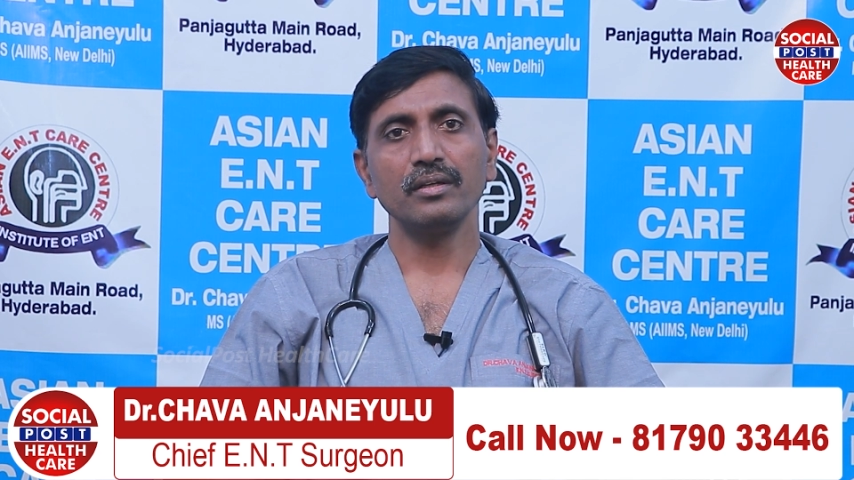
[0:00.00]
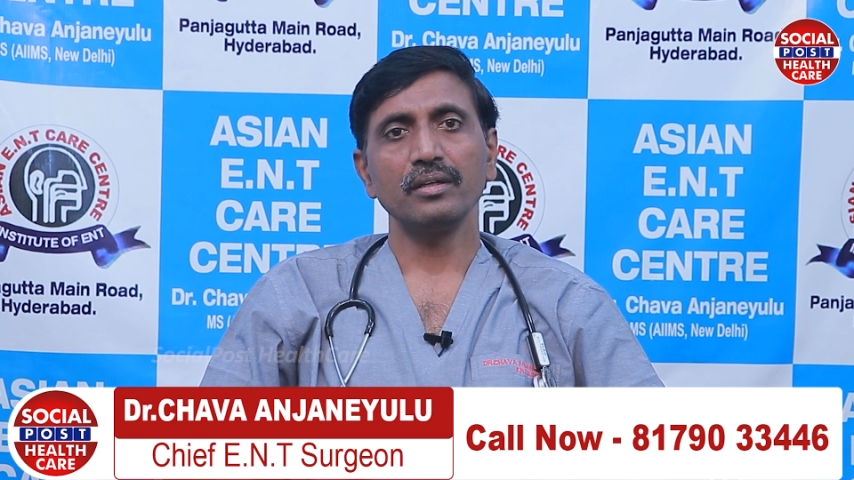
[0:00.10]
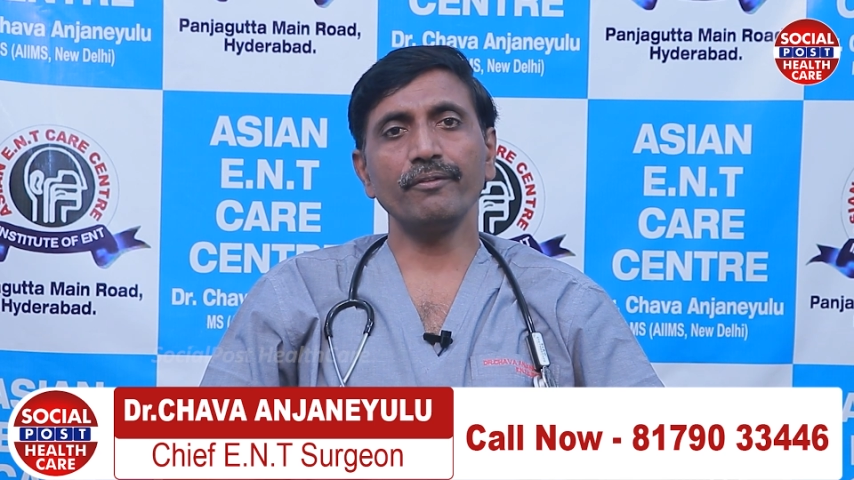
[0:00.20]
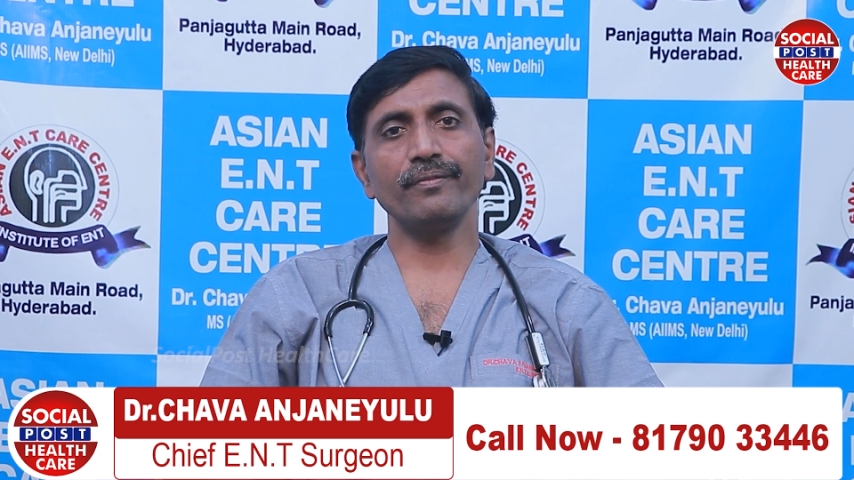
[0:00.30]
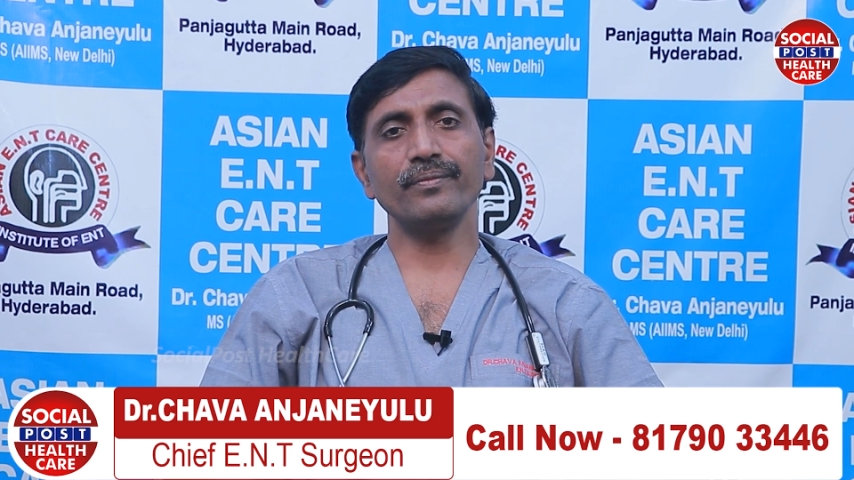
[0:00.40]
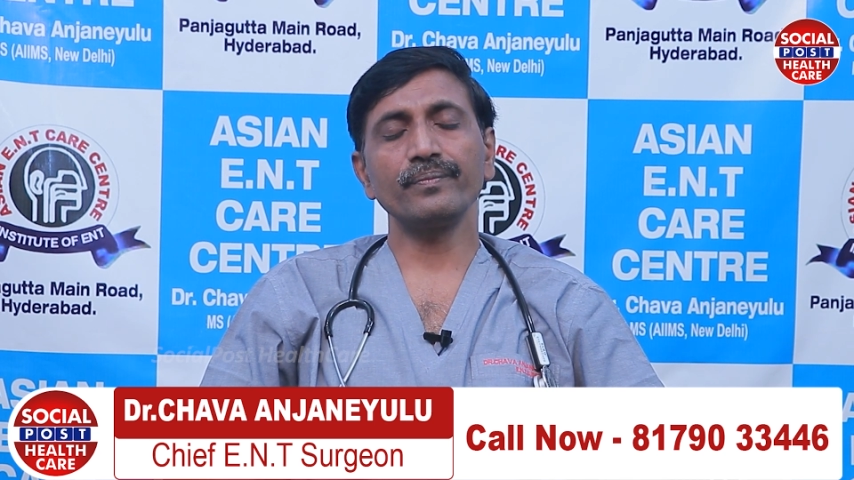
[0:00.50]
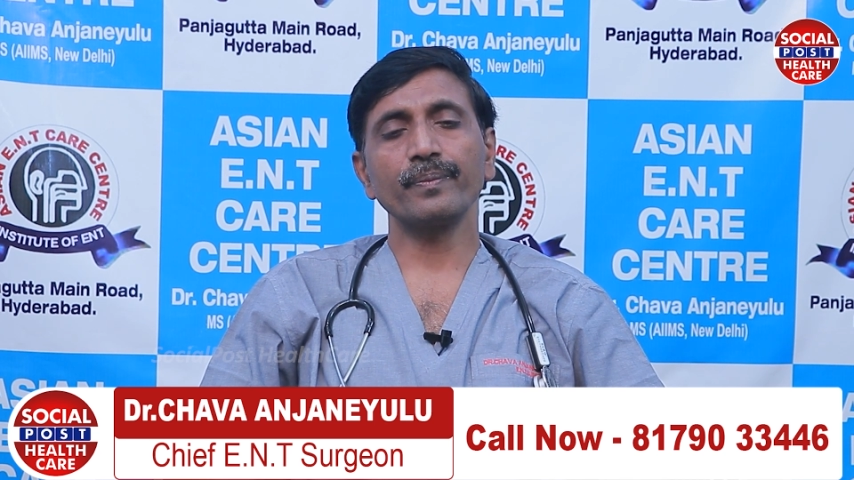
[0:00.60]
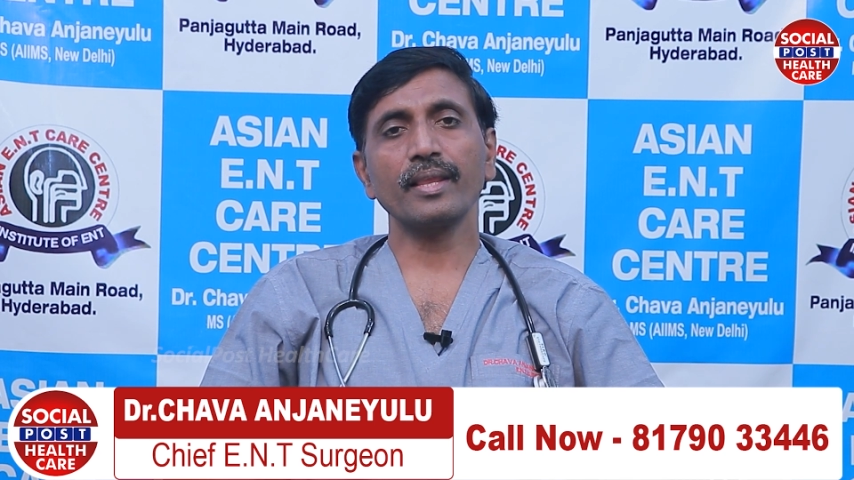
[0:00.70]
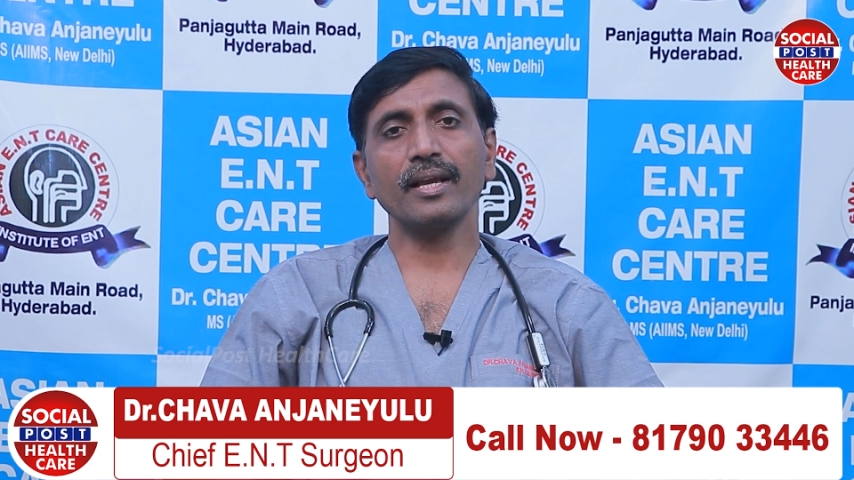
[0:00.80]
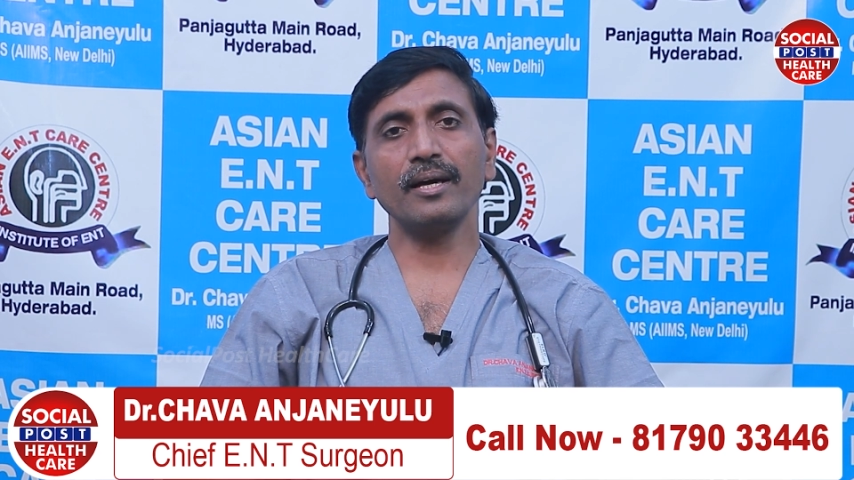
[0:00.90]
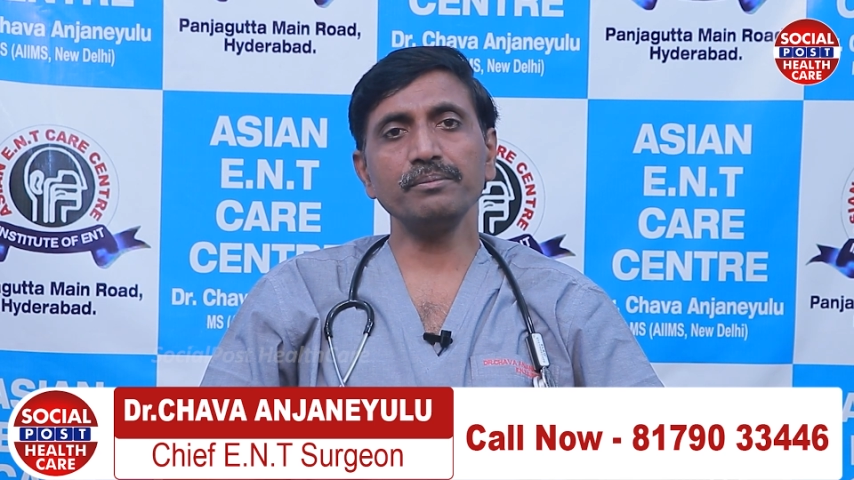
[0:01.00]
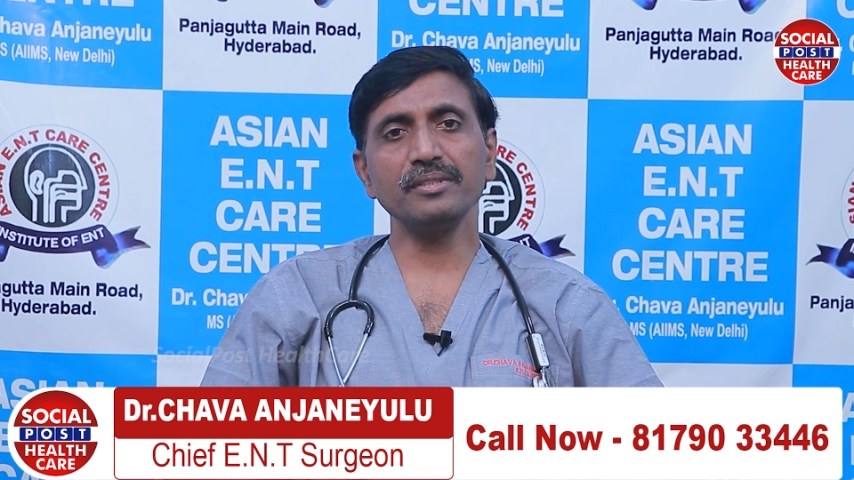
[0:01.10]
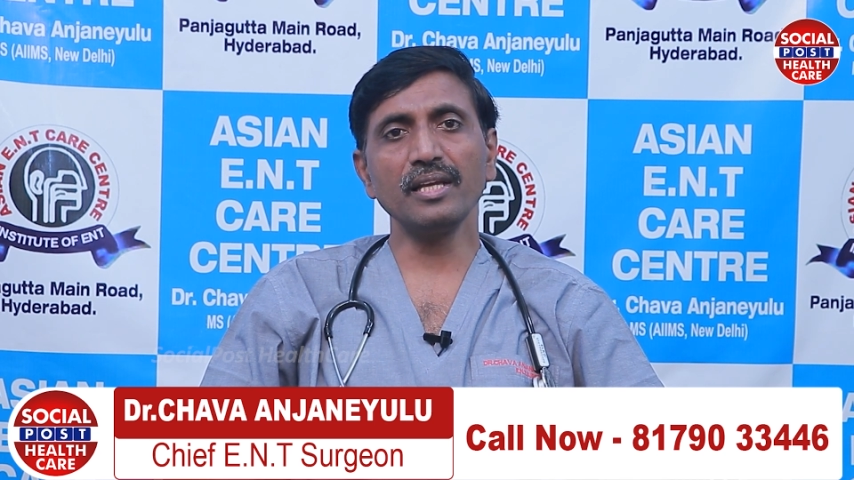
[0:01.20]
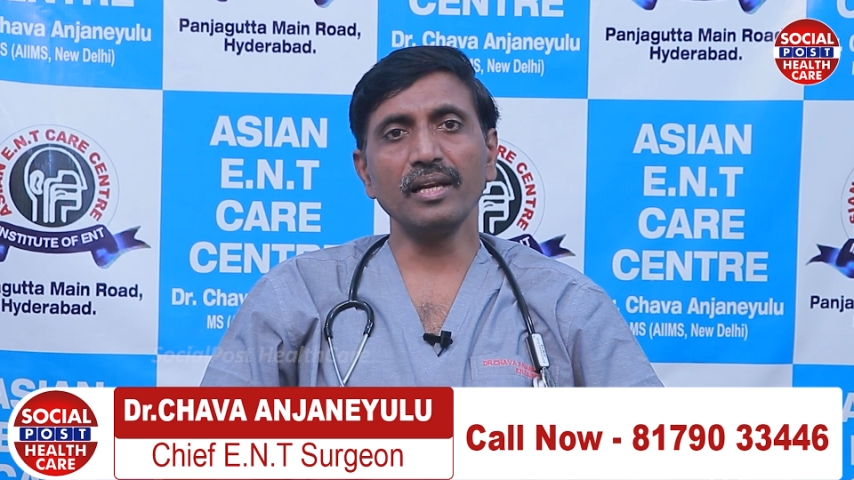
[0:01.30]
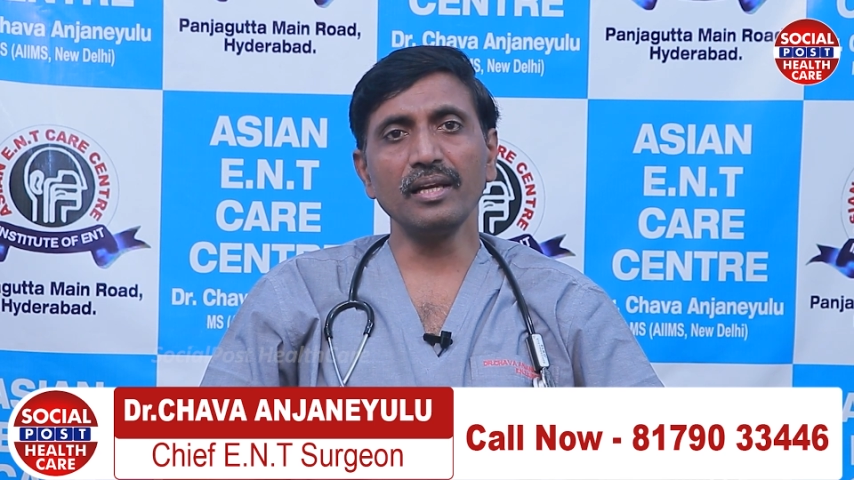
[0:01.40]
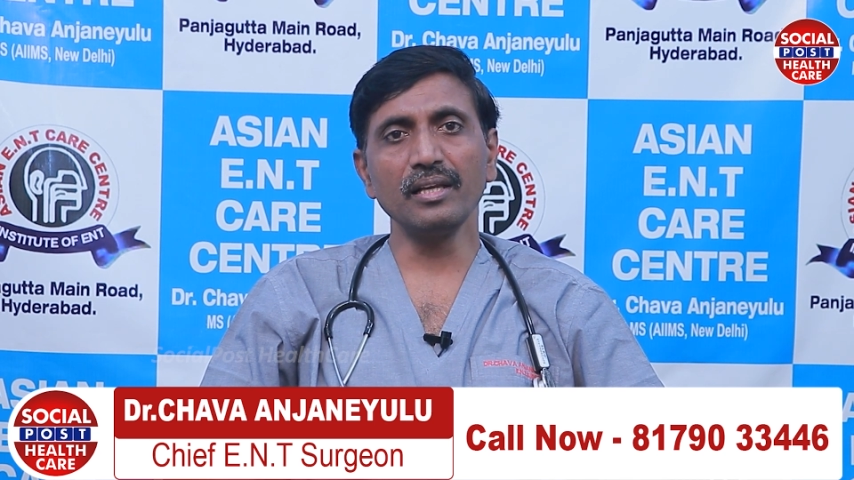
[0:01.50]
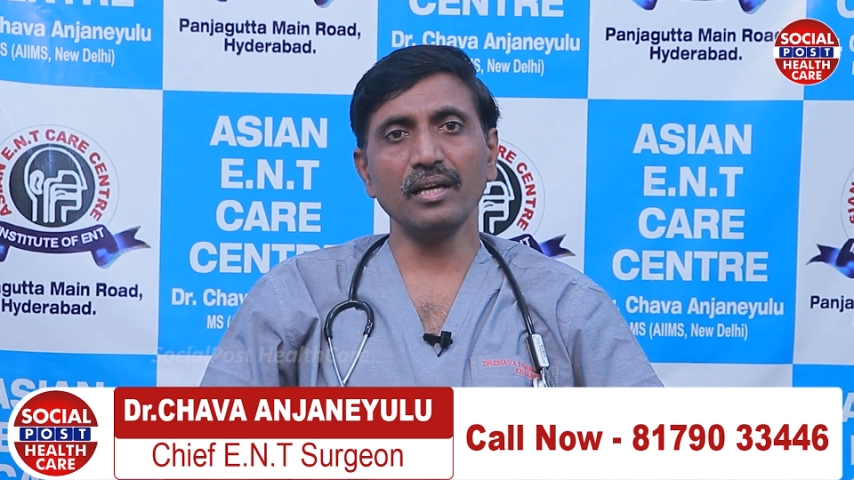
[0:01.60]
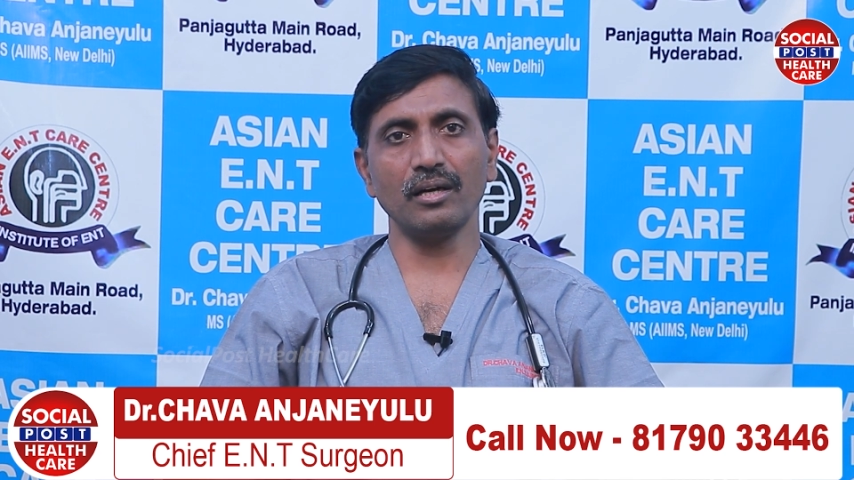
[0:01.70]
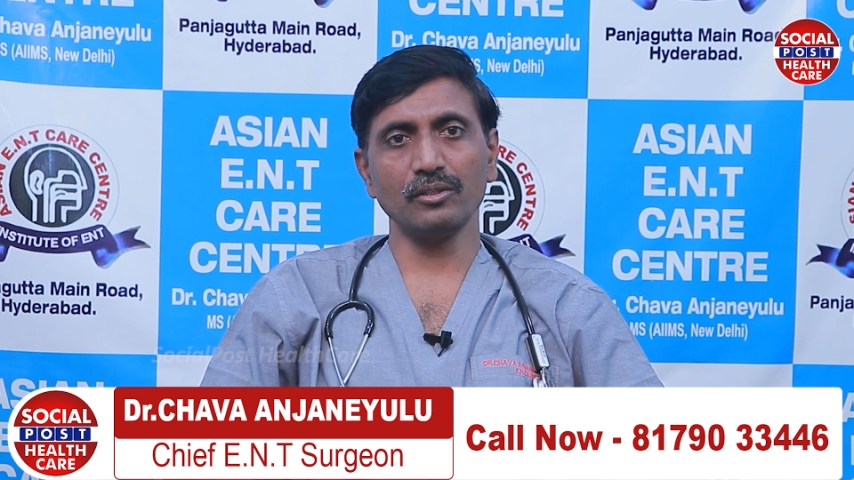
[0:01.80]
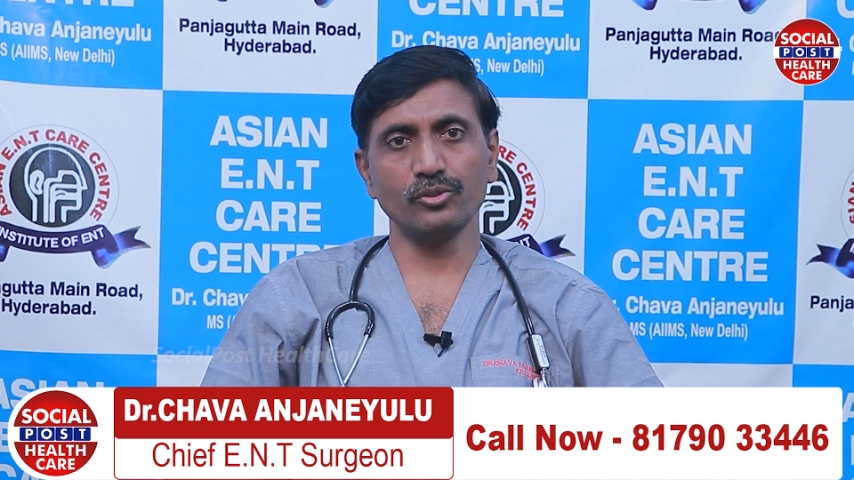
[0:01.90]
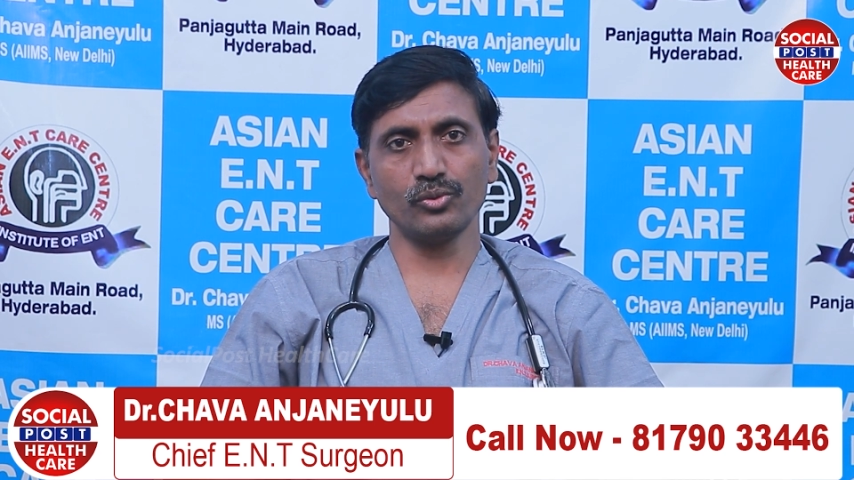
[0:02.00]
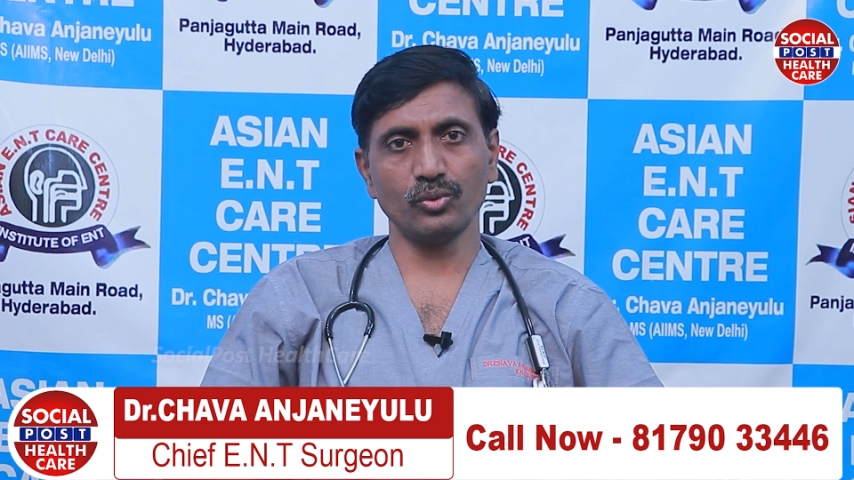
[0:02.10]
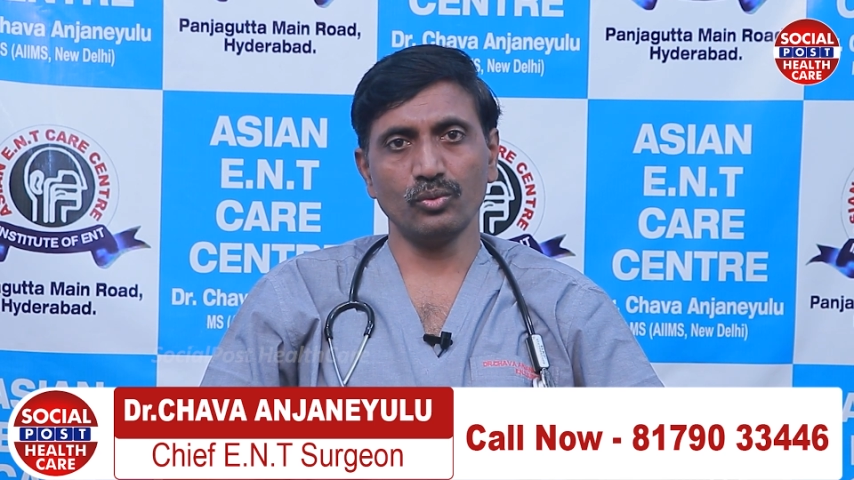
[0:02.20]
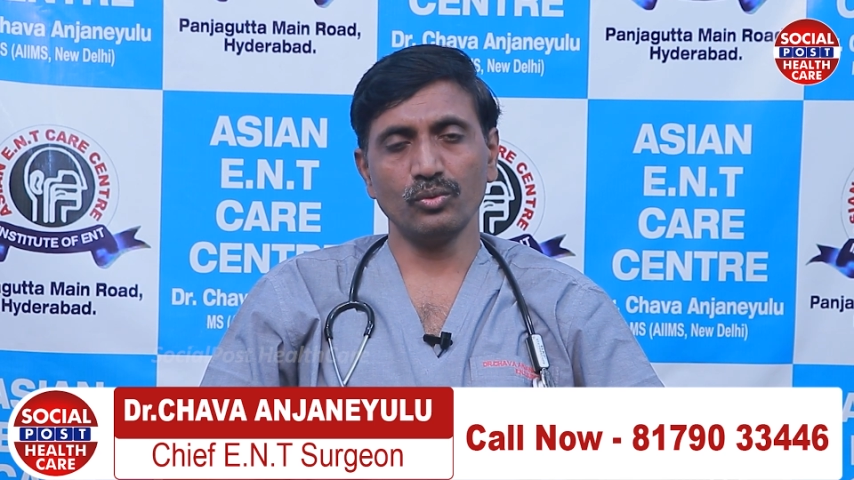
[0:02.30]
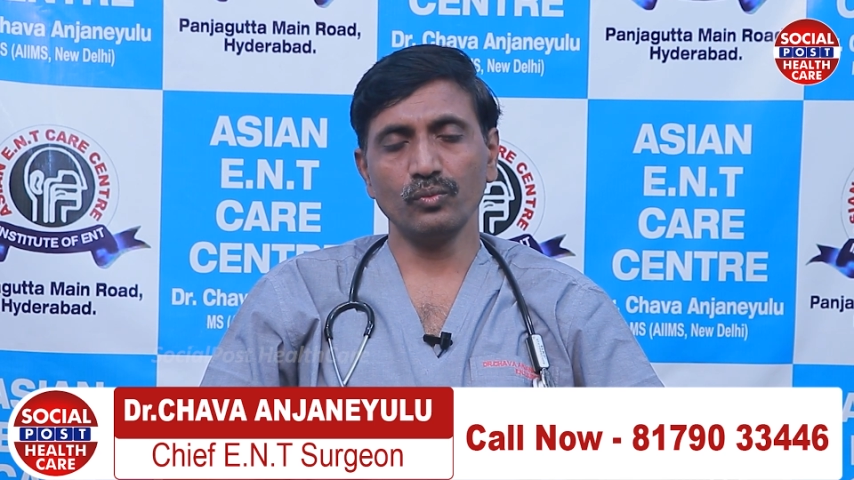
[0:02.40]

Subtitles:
if comes early also,